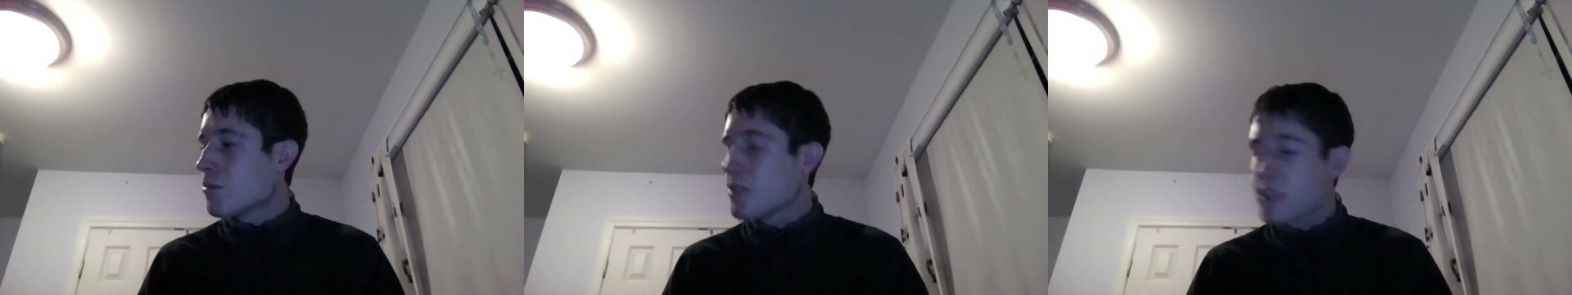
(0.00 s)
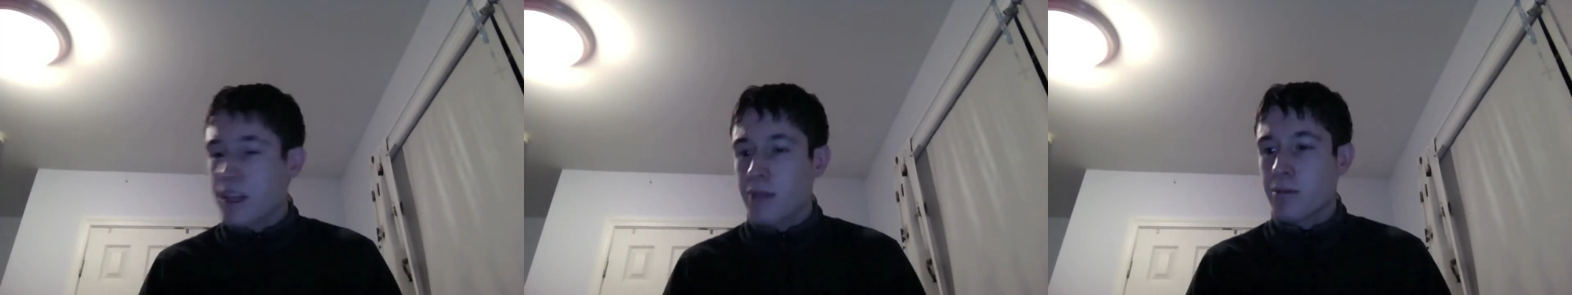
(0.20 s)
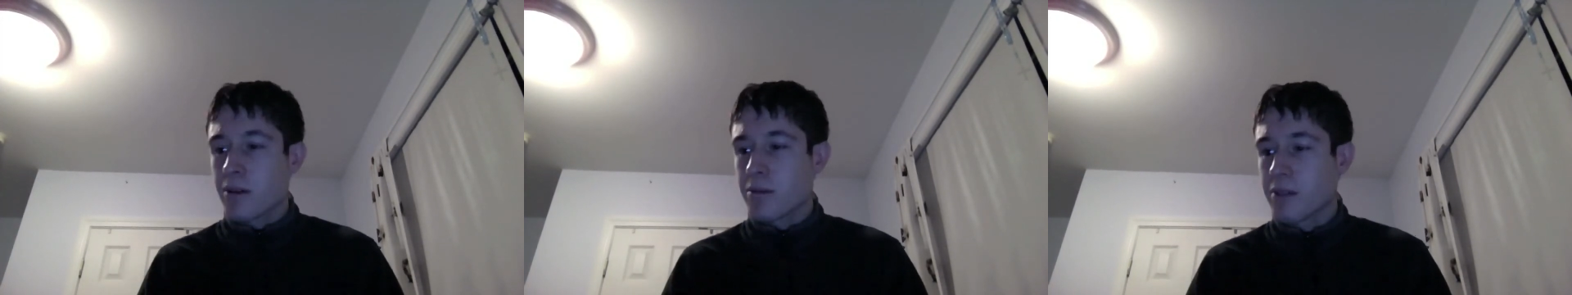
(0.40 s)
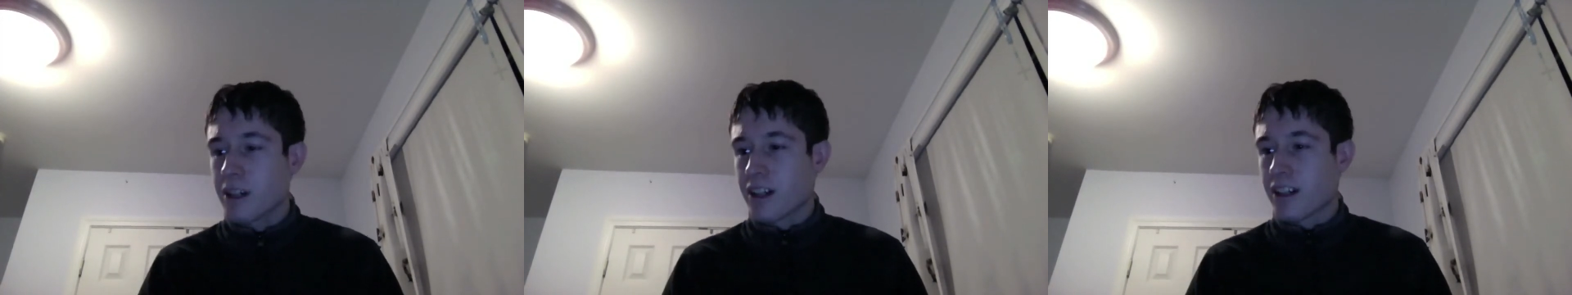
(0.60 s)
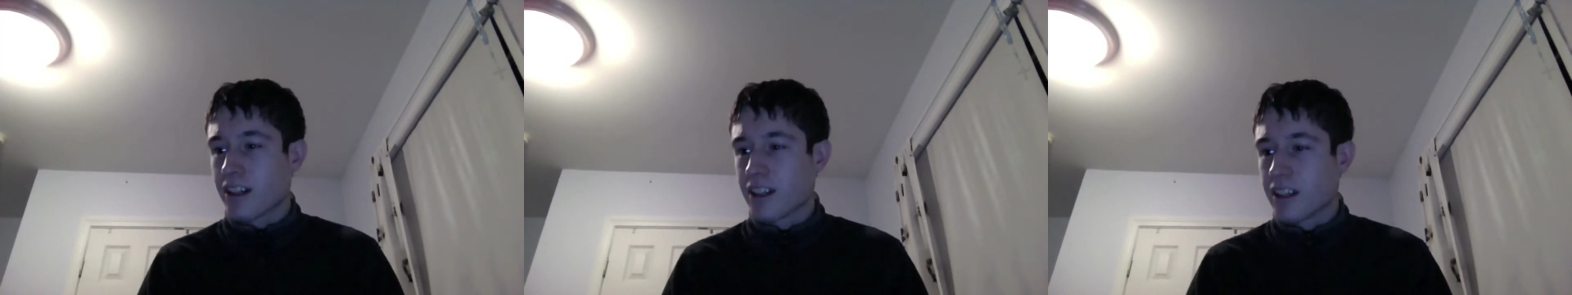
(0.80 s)
What's that one
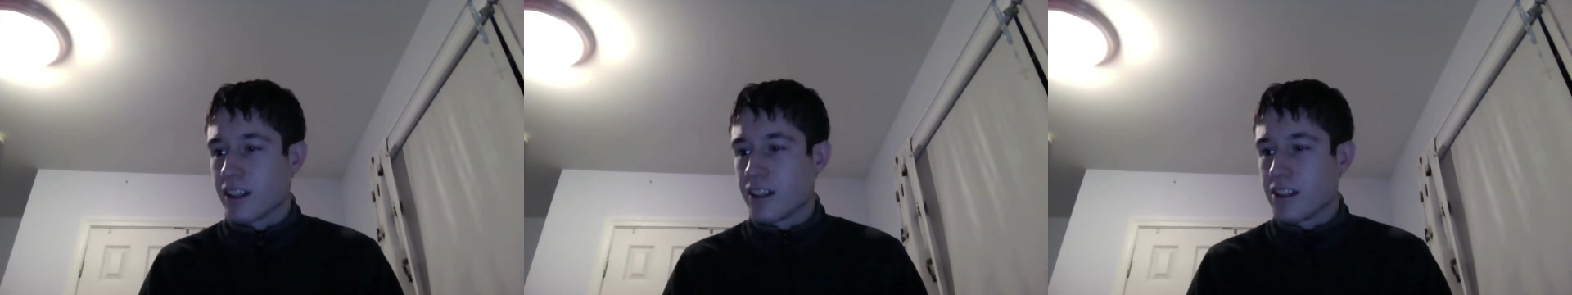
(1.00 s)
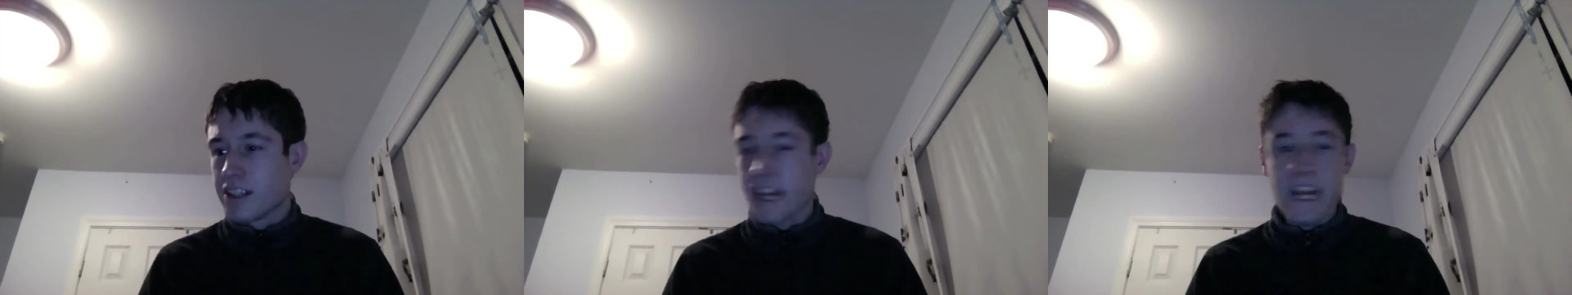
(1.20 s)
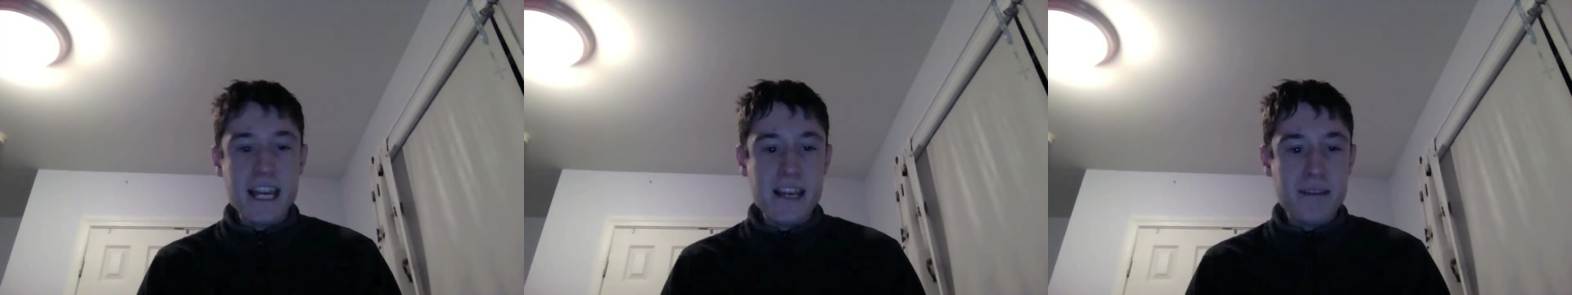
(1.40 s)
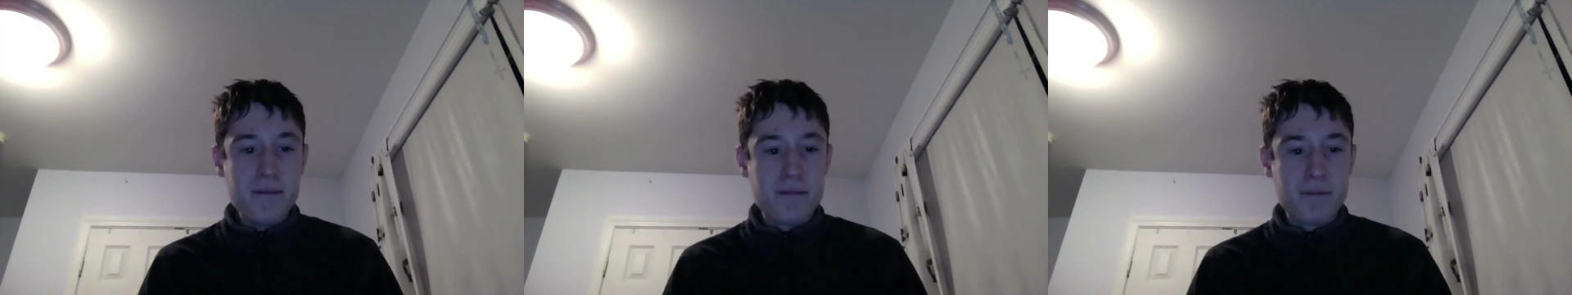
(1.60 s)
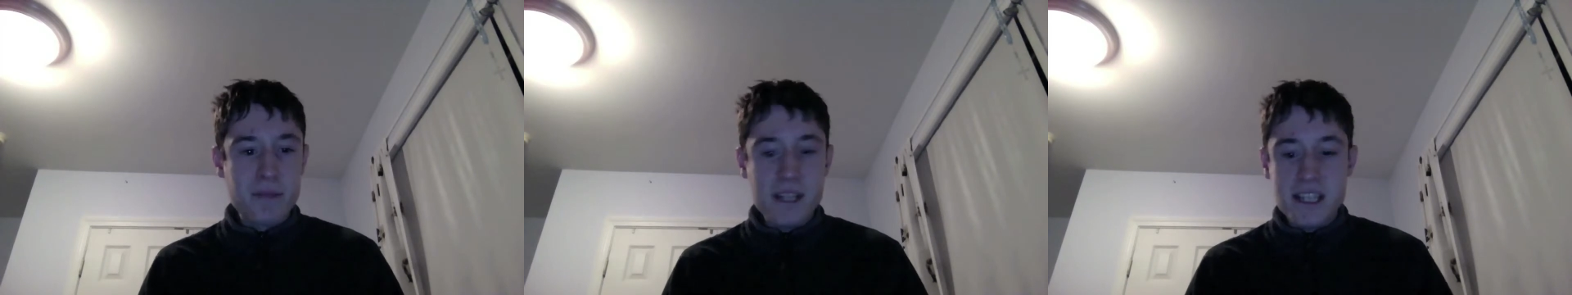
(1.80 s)
where
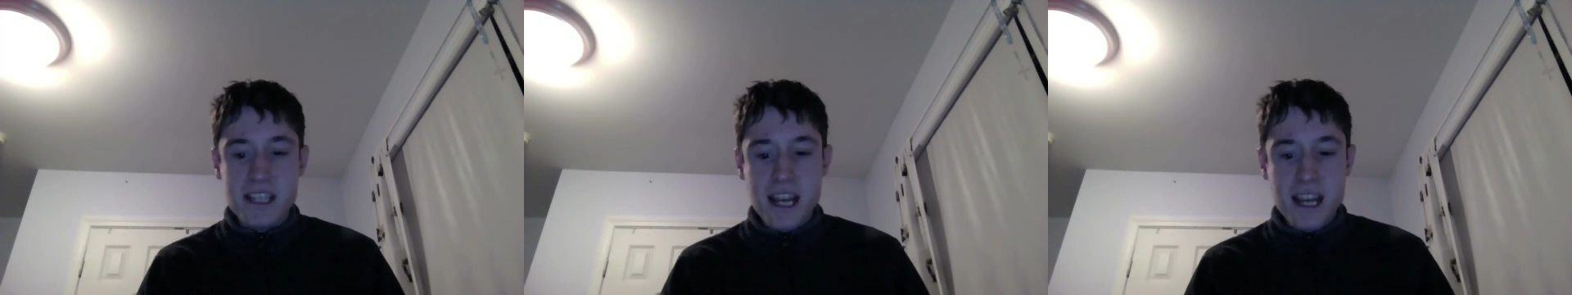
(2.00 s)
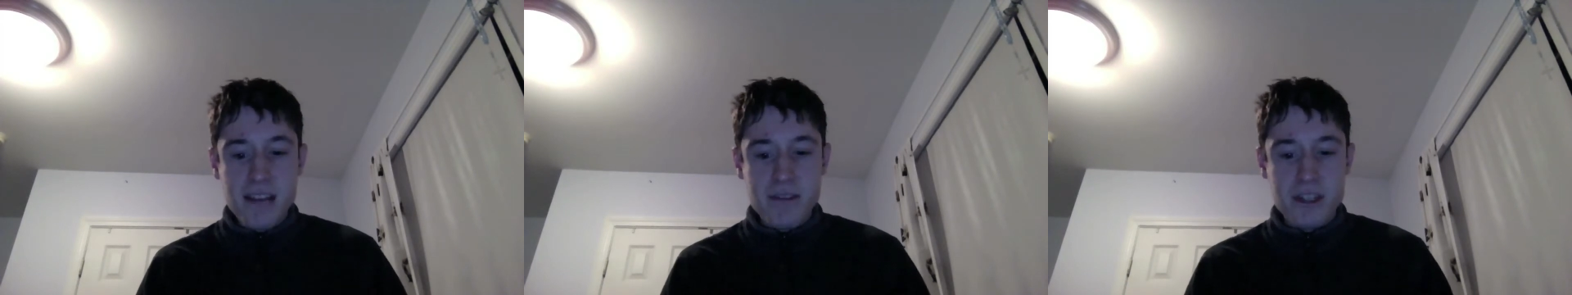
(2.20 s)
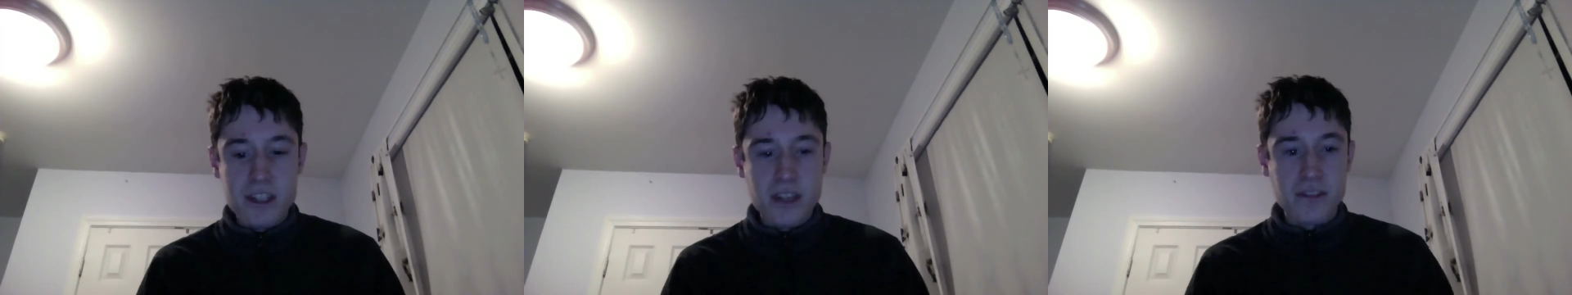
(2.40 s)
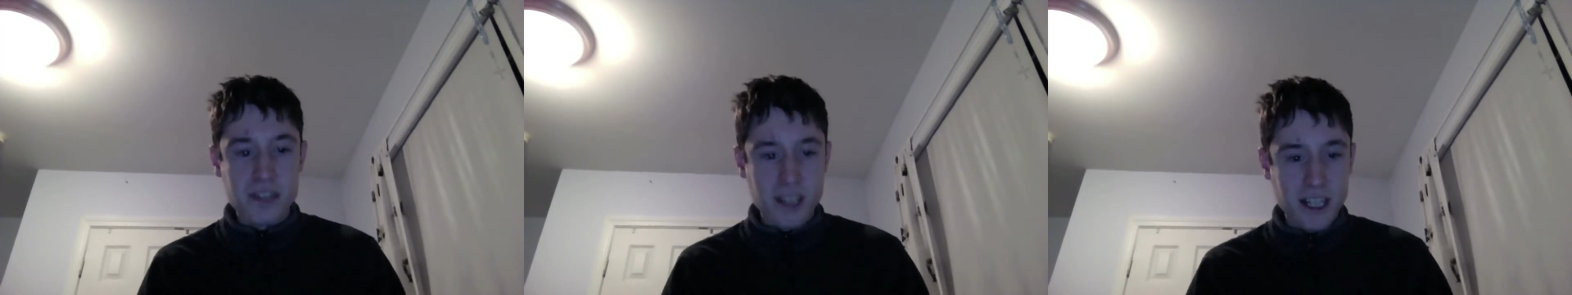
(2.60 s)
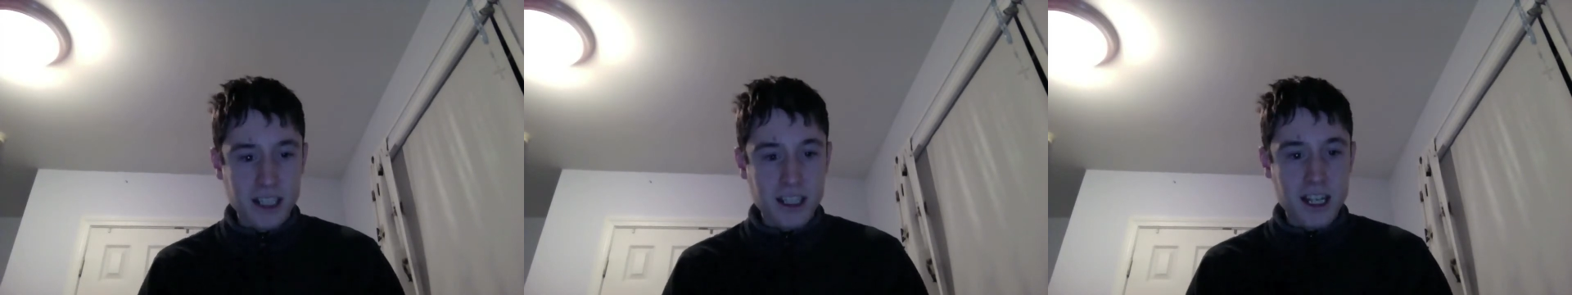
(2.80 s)
Meet Dave or
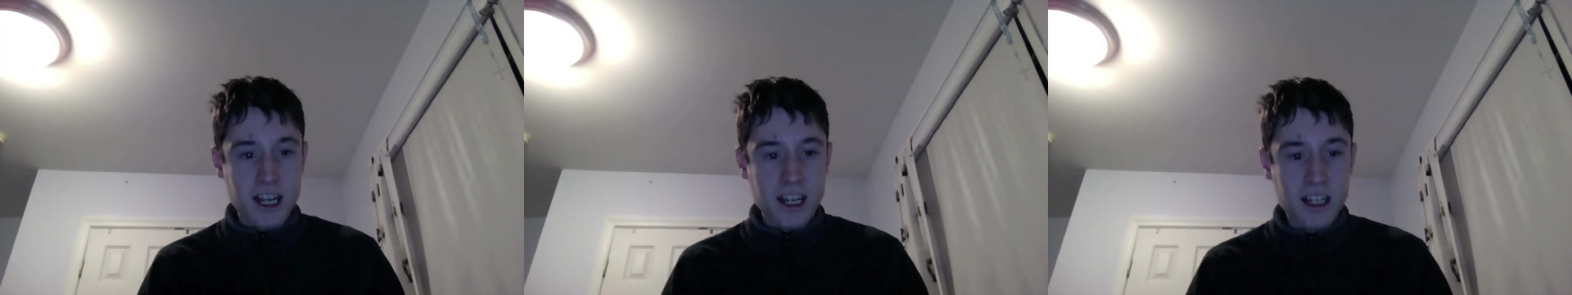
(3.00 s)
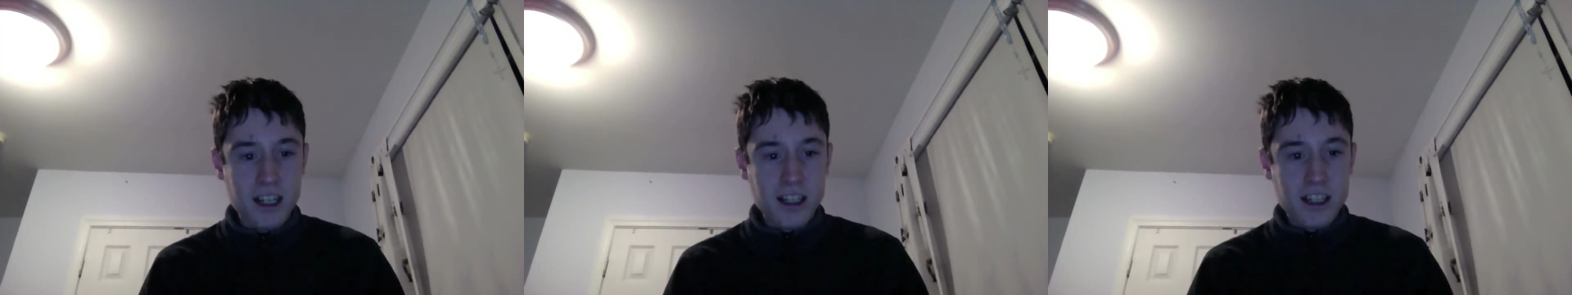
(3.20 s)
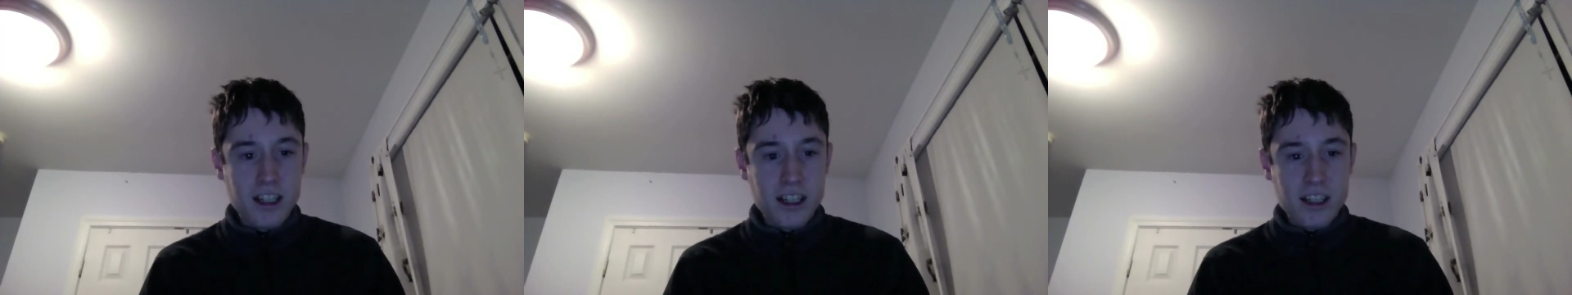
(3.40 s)
something like that,